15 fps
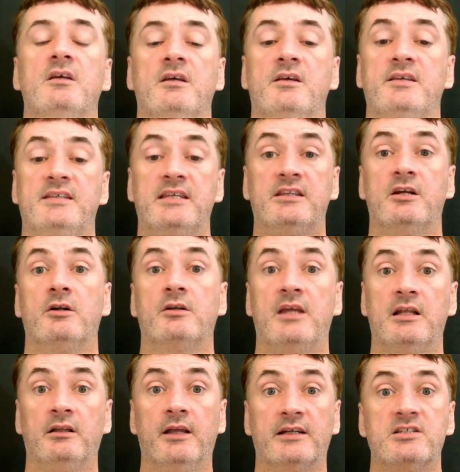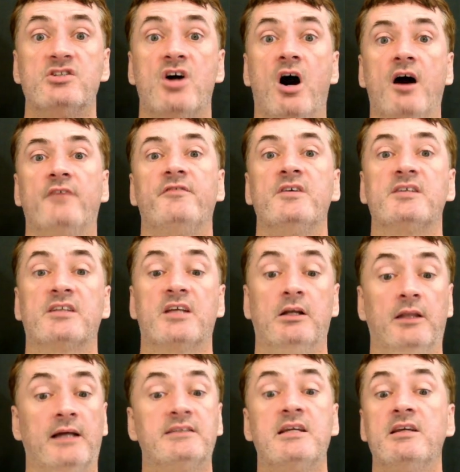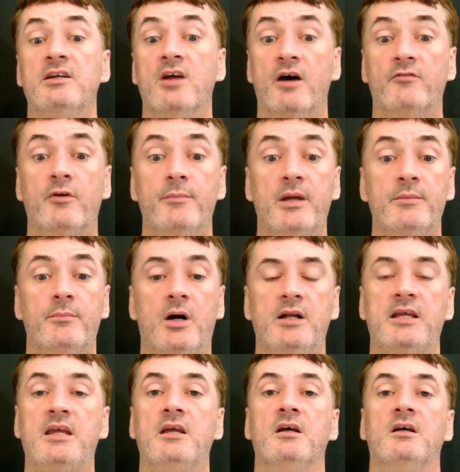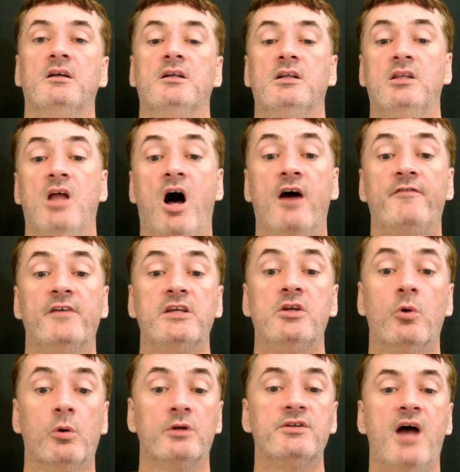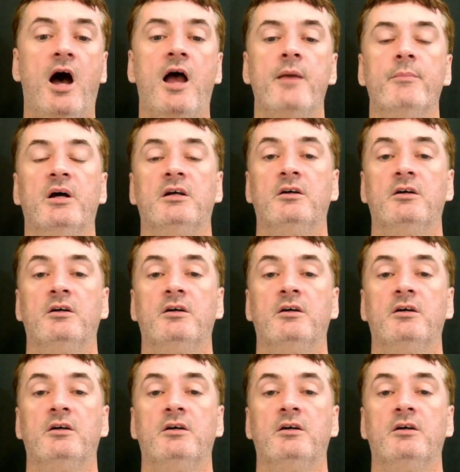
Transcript: sit there and get elected to office, collecting government money off of your dime.